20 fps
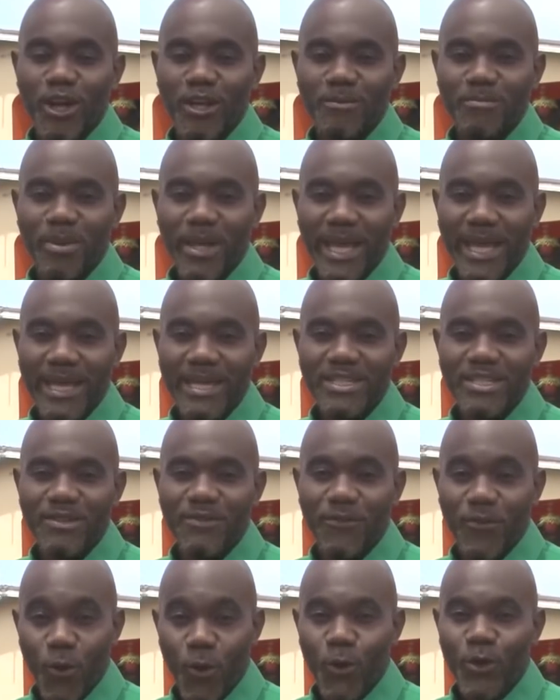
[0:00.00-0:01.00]
on page
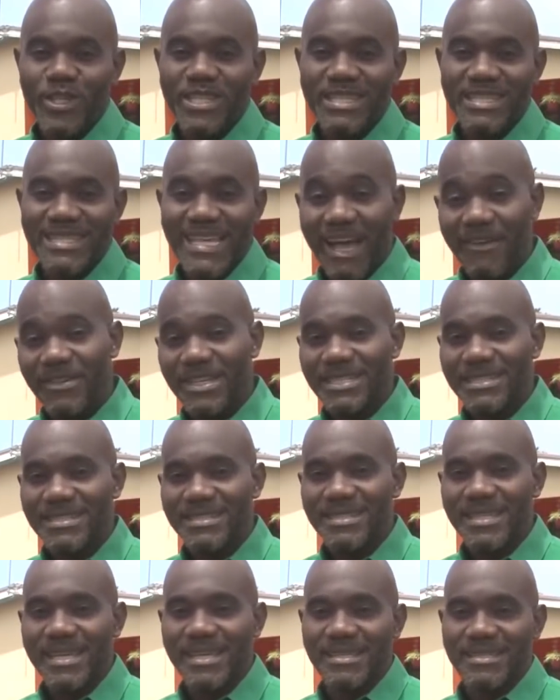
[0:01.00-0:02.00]

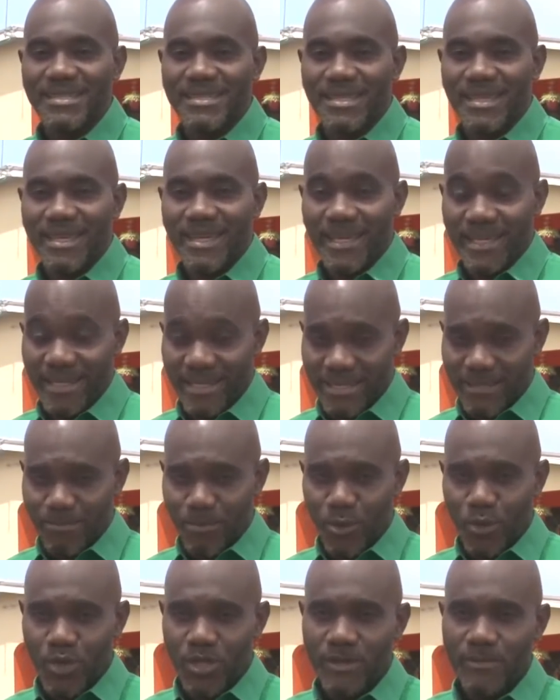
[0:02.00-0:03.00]
476 in his
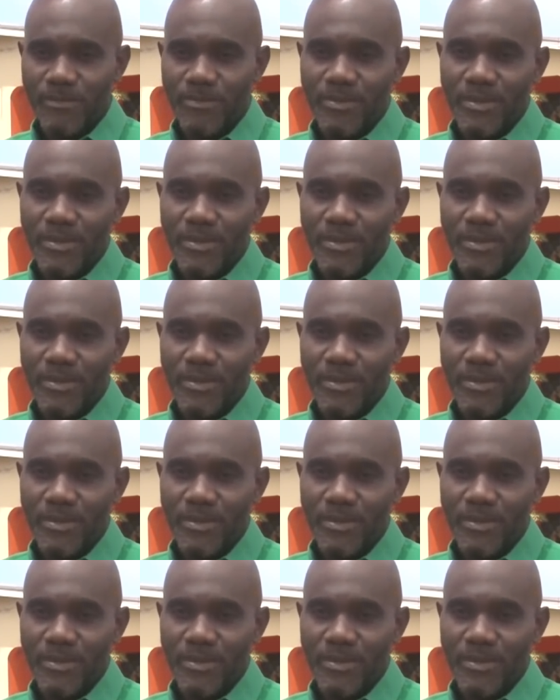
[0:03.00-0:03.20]
book